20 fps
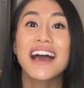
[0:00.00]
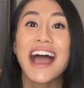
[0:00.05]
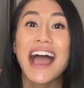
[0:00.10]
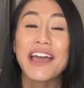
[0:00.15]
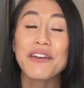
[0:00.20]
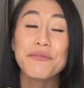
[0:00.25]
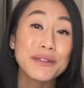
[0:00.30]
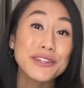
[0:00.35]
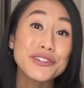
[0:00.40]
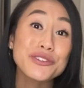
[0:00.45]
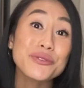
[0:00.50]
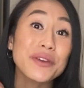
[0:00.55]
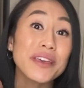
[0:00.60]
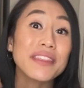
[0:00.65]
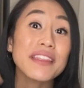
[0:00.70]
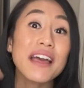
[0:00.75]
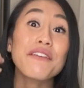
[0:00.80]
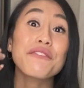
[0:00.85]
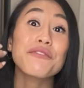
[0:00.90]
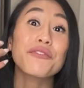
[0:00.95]
I've been doing
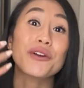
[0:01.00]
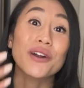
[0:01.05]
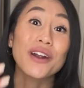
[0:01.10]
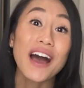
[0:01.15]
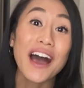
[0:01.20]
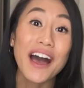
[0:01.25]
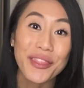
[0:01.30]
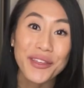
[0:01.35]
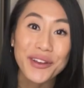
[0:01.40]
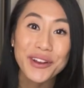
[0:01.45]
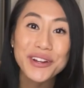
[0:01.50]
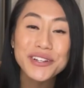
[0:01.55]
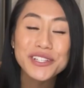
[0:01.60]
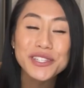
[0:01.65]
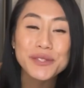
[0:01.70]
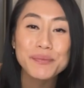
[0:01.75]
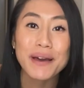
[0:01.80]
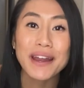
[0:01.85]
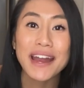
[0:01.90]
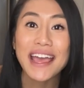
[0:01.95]
that for others,
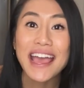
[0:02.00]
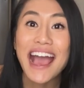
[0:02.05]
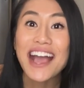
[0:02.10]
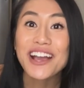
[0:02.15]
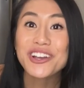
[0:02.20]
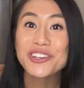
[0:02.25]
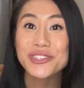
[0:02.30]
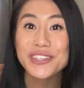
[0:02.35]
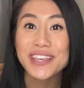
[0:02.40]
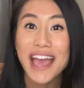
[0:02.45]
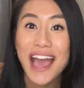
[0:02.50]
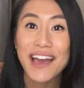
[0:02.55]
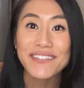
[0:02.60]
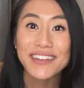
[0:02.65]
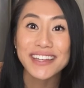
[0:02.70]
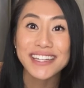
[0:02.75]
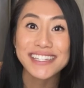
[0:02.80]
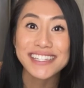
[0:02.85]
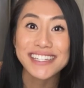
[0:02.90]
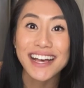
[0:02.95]
but I actually
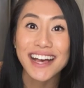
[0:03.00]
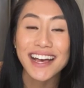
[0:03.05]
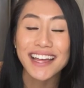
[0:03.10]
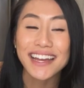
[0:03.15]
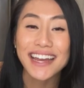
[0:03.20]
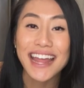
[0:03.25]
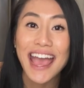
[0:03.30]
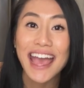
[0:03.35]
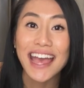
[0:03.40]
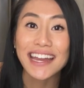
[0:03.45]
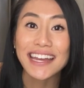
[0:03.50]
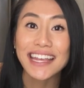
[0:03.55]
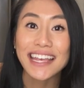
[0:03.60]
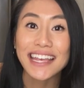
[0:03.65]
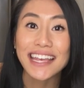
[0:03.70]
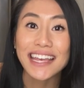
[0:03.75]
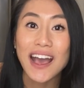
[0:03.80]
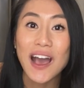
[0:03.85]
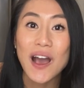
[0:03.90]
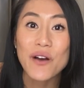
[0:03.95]
haven't done
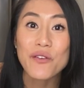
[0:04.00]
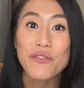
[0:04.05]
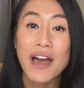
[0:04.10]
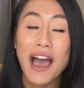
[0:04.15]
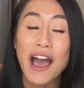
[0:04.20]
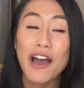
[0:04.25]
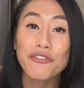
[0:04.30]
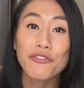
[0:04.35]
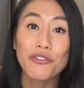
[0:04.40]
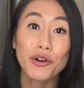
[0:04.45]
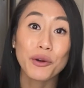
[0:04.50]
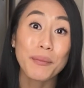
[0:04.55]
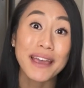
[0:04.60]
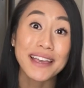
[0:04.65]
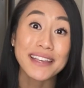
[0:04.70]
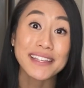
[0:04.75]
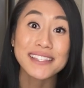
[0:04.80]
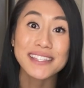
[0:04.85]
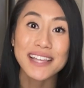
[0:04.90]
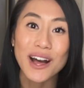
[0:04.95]
any of that for
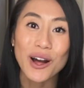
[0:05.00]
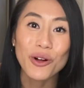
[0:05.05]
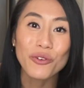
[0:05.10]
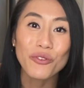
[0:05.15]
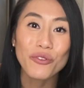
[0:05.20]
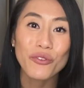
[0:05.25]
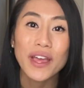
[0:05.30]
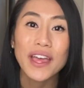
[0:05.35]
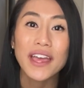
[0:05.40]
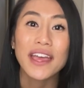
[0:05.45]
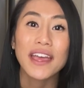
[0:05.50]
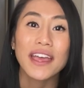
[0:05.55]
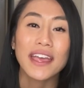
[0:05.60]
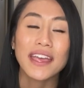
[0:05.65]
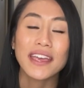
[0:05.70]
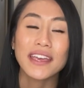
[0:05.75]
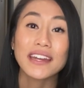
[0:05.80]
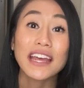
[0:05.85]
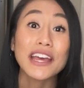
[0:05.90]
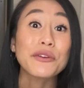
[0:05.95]
myself
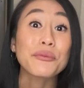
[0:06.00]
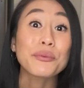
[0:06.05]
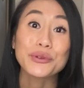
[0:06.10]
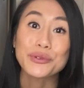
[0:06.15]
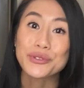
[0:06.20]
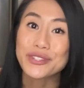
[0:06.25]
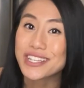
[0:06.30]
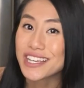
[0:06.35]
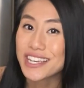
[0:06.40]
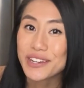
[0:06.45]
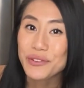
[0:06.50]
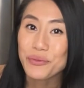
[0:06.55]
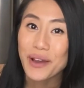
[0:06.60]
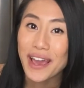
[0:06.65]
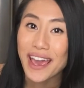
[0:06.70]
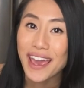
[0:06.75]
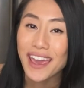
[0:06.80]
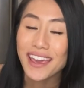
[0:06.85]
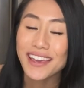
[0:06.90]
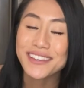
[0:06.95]
in a routine
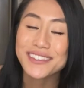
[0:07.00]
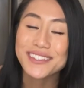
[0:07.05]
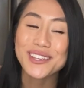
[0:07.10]
way.